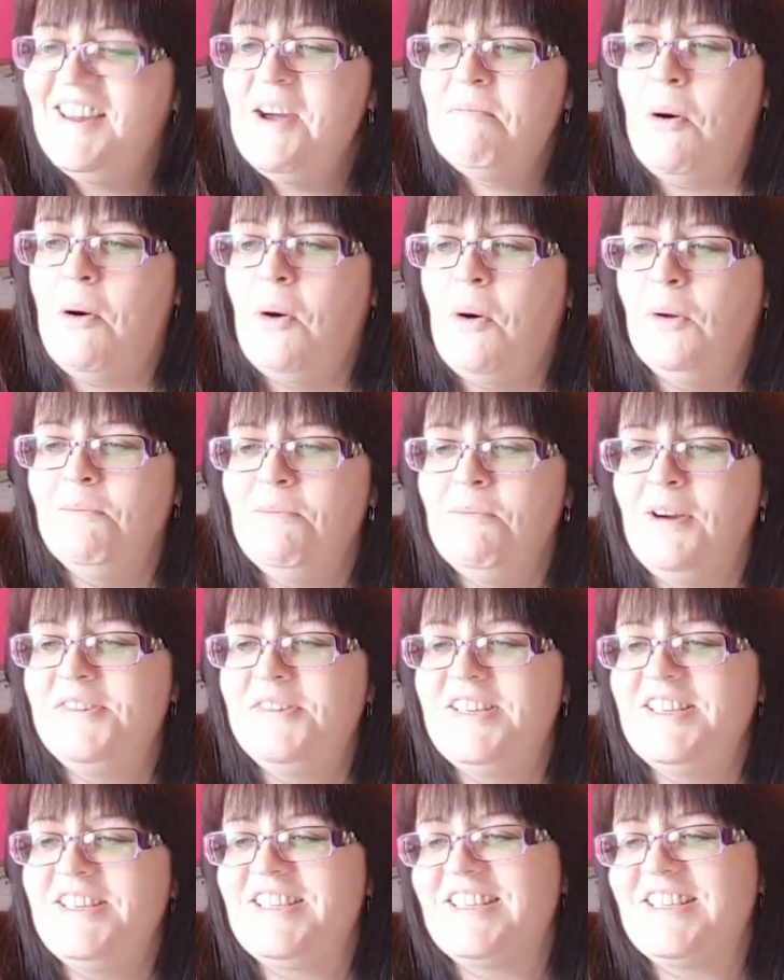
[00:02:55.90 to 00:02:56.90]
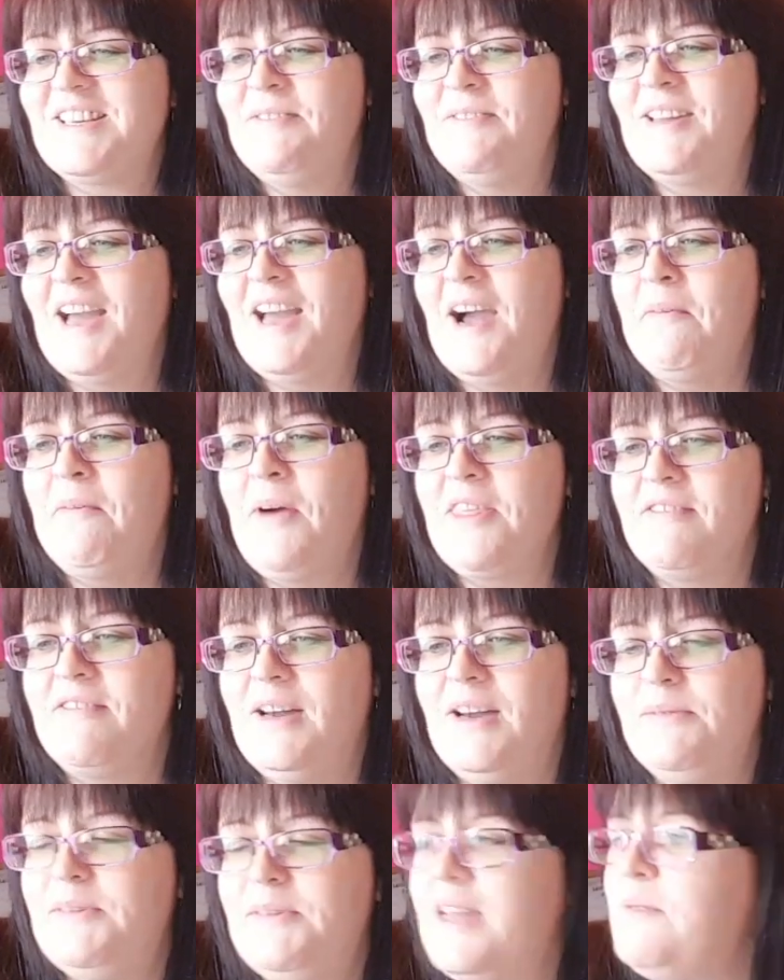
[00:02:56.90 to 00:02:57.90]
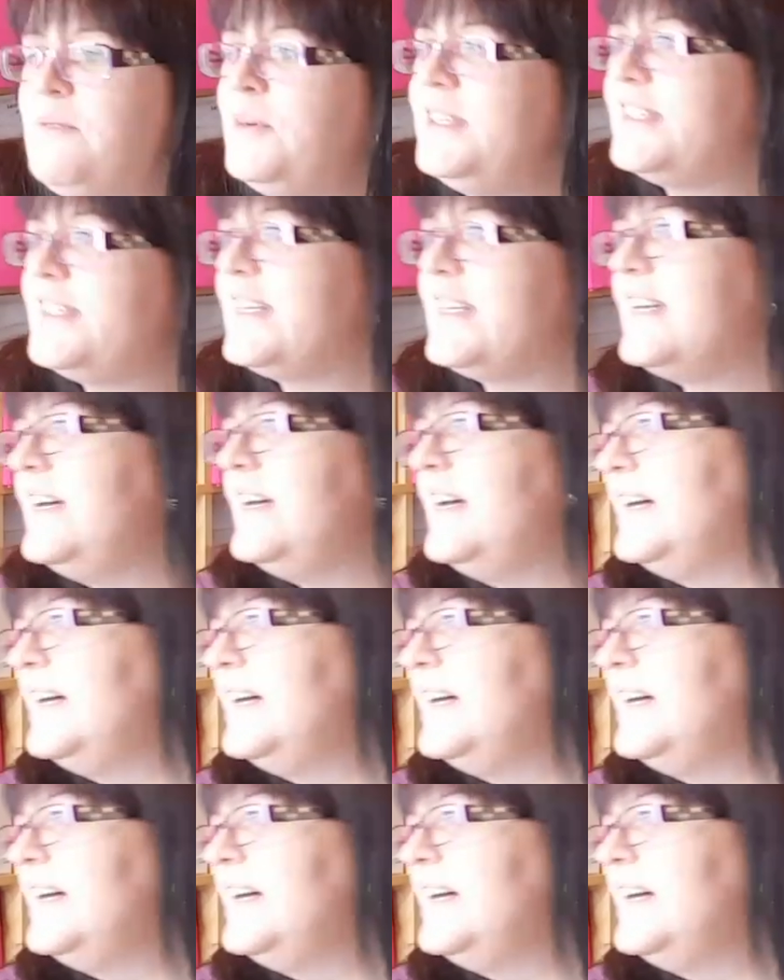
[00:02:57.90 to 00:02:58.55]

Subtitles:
Paul Mosley says, can we get a weather update, Wincy?